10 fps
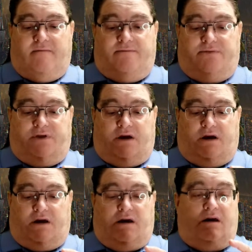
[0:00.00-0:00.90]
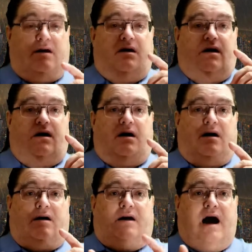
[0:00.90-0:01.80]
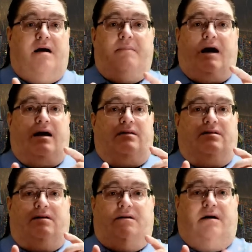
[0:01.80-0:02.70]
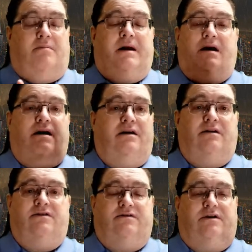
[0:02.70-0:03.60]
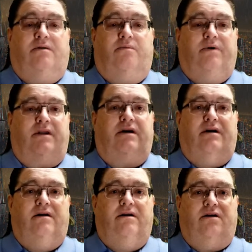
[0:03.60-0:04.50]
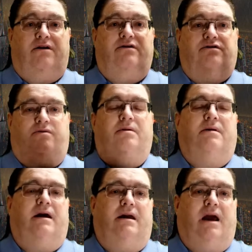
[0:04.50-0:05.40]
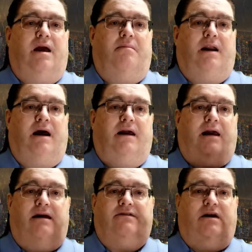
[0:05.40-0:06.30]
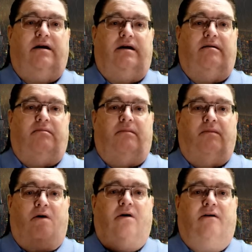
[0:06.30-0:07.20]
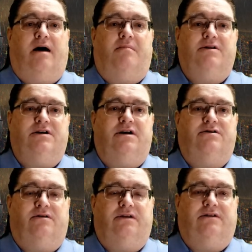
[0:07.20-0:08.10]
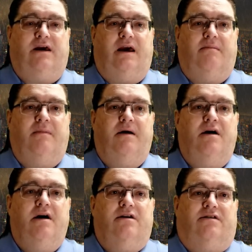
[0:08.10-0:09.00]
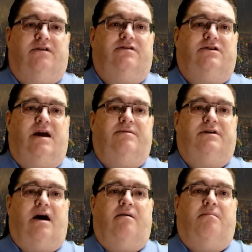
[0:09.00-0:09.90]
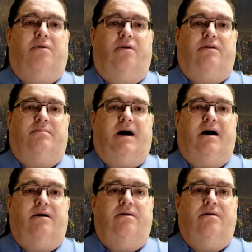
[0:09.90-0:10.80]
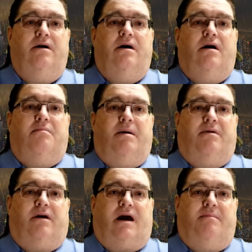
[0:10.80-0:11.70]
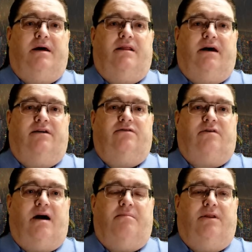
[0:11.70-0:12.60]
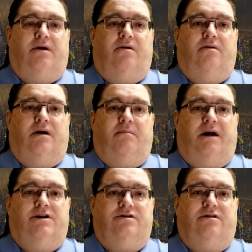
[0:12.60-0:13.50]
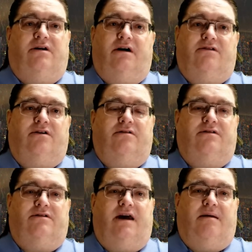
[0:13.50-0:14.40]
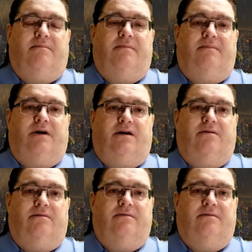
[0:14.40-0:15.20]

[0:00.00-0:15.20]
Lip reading: The combat, I mean, it's just a really good streamlined game, and I can't say more of how much I enjoy this game. So this is James Scott, Boar in the Bayou. Remember to comment, like, and subscribe below, and make sure you kickstart this game. Thank you.